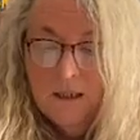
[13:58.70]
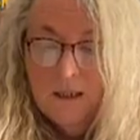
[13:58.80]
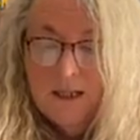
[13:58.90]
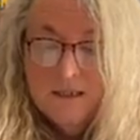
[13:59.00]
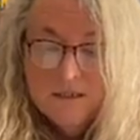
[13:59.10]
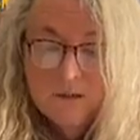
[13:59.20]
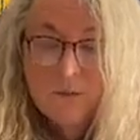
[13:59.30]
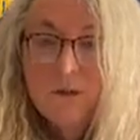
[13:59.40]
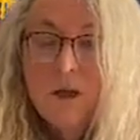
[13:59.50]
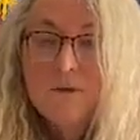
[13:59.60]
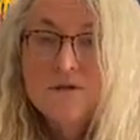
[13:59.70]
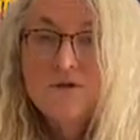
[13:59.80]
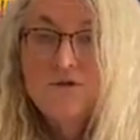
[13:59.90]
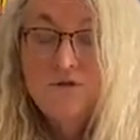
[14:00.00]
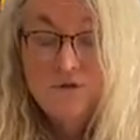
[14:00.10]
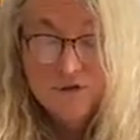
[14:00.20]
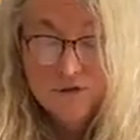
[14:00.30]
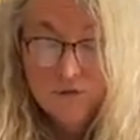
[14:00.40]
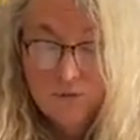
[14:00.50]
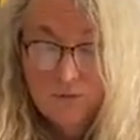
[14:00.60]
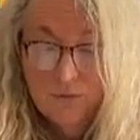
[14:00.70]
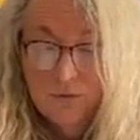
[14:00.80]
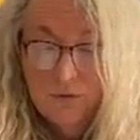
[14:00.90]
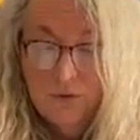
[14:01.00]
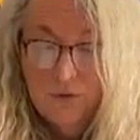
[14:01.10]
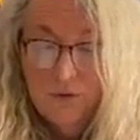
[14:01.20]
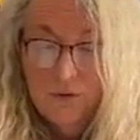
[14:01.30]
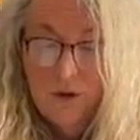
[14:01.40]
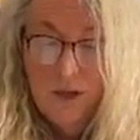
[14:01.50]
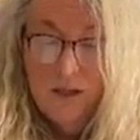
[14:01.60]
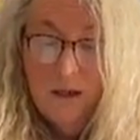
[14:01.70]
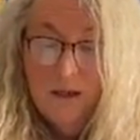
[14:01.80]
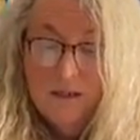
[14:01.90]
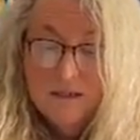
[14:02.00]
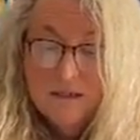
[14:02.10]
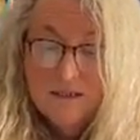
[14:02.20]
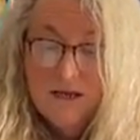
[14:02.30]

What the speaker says: Later, when I was at junior school, I learned that